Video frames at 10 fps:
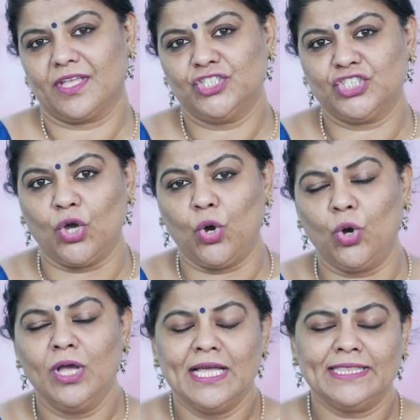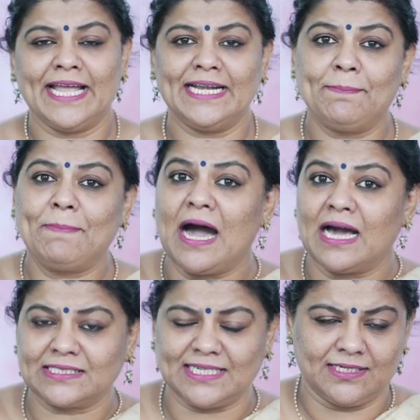So they
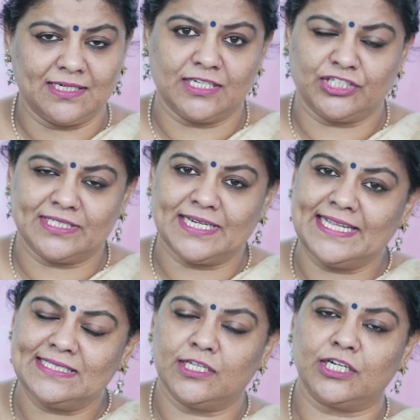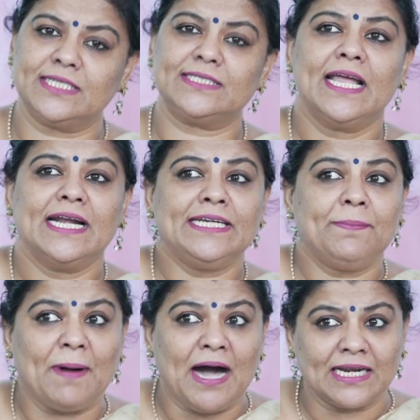departed, culture studies theorists
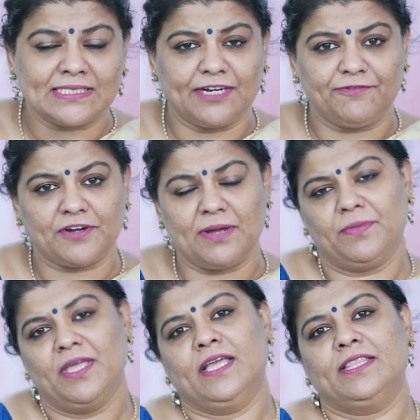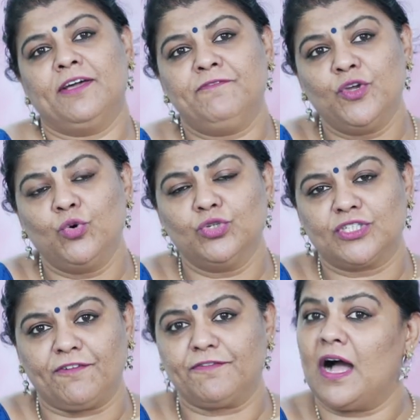departed from the
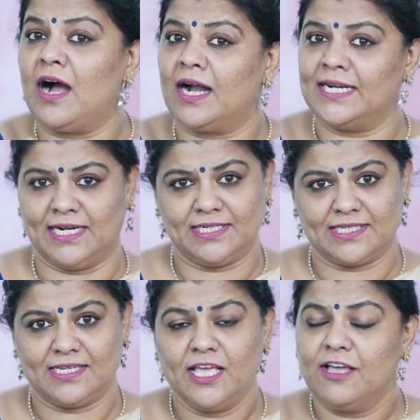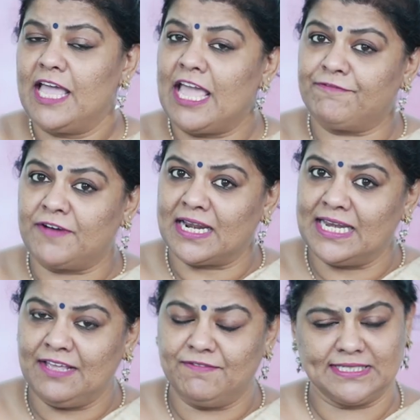views of Arnold, F.R.
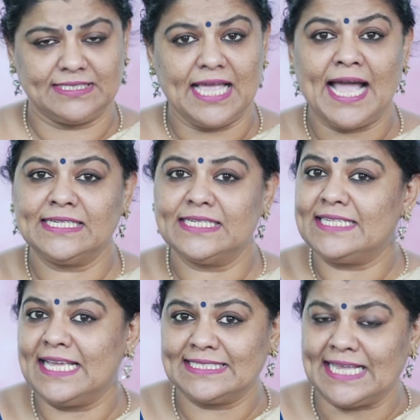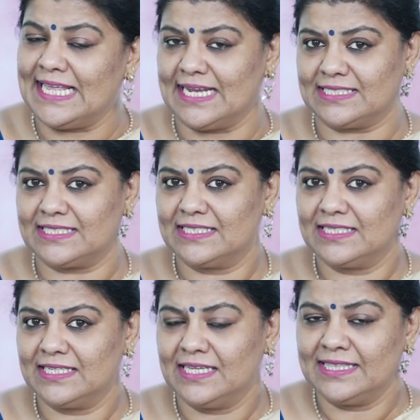Leavis and T.S. Eliot
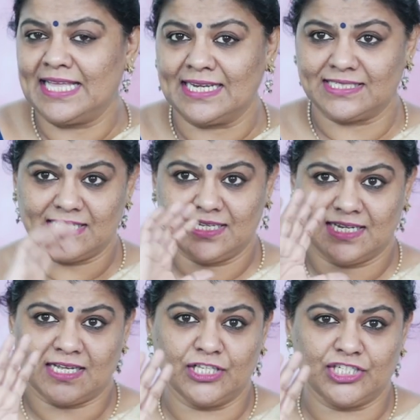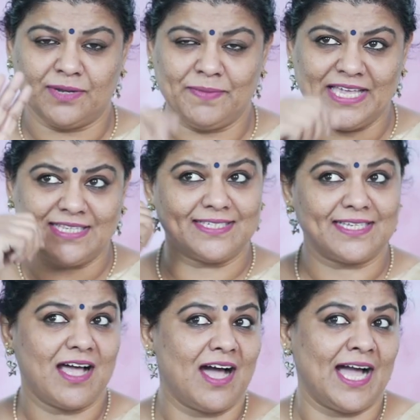that culture means
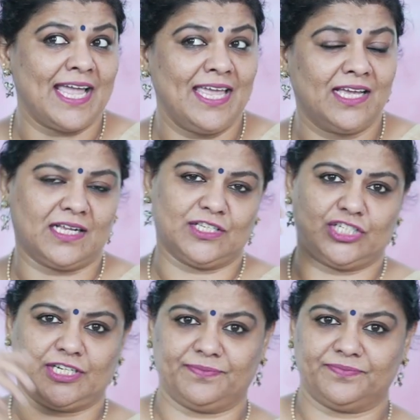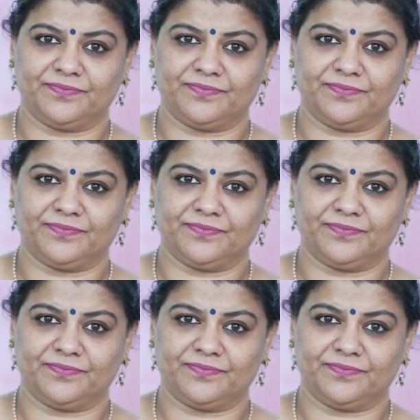high culture.